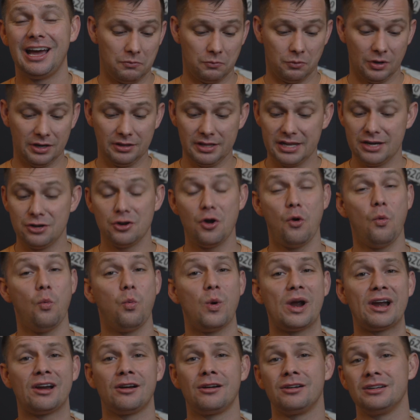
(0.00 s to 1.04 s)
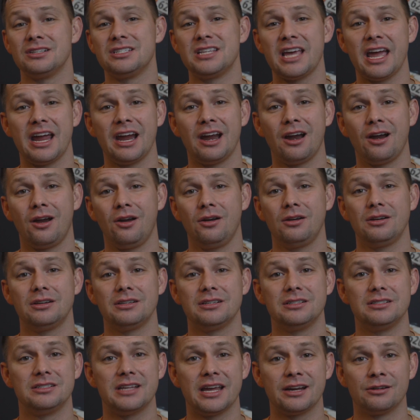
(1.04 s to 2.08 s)
Really no wear and tear,
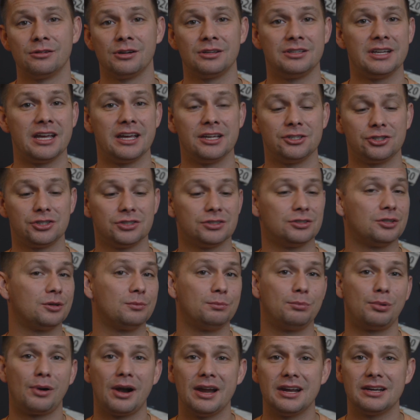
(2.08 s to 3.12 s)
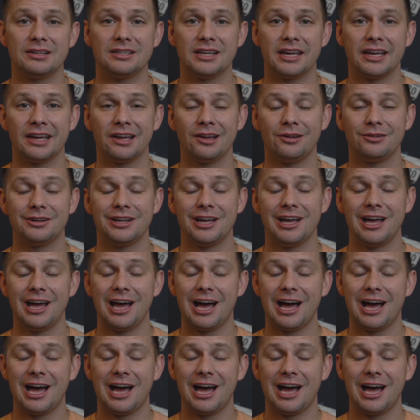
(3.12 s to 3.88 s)
degradation, or breakdown.